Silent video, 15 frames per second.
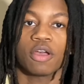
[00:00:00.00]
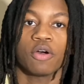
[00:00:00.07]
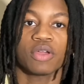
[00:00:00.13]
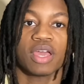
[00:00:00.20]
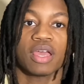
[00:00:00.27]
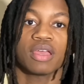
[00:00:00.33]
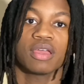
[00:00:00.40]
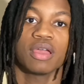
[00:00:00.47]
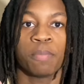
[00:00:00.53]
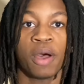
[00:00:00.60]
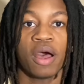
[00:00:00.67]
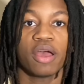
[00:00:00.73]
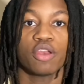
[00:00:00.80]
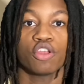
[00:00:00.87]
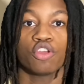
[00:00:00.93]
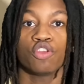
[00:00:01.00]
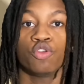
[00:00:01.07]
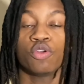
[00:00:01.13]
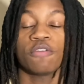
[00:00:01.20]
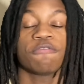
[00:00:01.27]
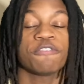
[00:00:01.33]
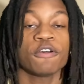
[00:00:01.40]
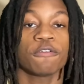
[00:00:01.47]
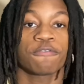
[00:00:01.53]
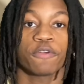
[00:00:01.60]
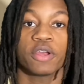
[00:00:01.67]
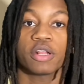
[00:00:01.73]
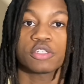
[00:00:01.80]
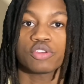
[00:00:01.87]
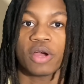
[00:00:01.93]
okay? But you can feel
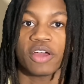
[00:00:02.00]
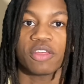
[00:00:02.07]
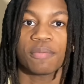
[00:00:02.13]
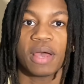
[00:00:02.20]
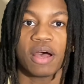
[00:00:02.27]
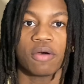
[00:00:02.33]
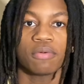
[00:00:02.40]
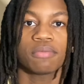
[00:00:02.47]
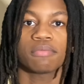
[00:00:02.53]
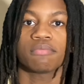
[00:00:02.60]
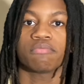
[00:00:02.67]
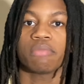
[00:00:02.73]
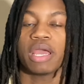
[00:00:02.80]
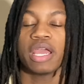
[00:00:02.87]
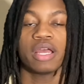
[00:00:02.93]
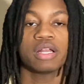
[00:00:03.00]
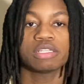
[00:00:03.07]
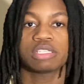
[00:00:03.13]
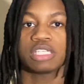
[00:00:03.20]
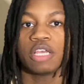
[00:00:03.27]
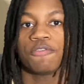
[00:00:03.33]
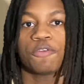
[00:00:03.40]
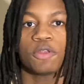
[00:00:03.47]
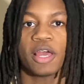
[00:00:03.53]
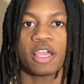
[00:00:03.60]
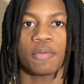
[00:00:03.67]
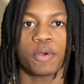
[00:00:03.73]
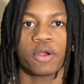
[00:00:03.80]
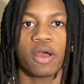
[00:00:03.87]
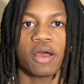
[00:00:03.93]
free to try them out and see if you like
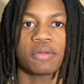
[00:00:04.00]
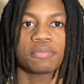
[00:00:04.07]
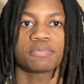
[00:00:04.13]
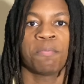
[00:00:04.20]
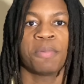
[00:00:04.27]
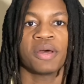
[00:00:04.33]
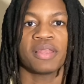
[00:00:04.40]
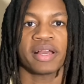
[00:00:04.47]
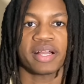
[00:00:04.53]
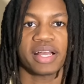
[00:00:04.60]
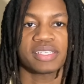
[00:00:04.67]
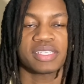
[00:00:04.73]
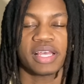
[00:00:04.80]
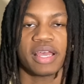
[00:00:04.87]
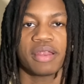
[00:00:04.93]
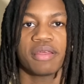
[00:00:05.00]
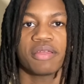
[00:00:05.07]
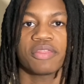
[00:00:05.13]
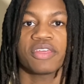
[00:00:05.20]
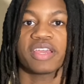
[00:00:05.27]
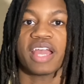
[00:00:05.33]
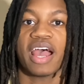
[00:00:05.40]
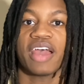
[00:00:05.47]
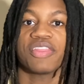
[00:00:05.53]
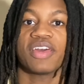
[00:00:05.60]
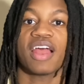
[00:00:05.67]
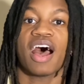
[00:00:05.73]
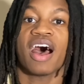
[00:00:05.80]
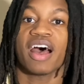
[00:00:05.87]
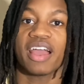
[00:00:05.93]
them or not. But like I said, the guy
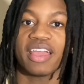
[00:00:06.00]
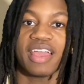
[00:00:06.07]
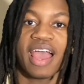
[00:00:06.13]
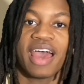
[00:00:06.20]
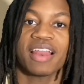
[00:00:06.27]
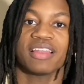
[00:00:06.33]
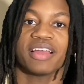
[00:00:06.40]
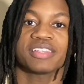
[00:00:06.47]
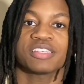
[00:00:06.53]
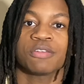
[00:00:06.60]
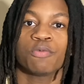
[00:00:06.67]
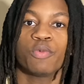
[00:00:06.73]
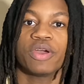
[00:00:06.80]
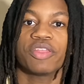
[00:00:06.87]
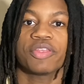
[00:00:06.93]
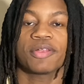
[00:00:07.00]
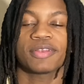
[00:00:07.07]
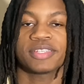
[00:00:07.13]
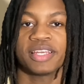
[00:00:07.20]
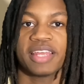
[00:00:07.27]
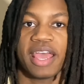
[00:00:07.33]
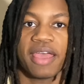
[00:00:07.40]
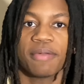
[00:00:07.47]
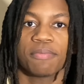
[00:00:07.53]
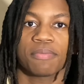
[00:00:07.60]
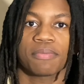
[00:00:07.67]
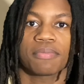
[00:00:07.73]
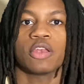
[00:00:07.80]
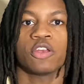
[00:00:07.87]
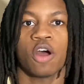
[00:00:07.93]
that I had a lesson with today,
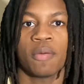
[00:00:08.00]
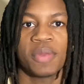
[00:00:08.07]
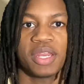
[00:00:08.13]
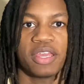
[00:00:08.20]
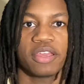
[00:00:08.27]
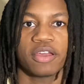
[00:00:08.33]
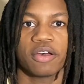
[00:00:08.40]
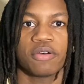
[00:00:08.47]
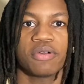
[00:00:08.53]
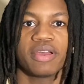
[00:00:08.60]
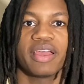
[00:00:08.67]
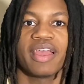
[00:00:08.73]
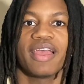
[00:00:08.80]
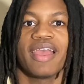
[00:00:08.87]
Domenico,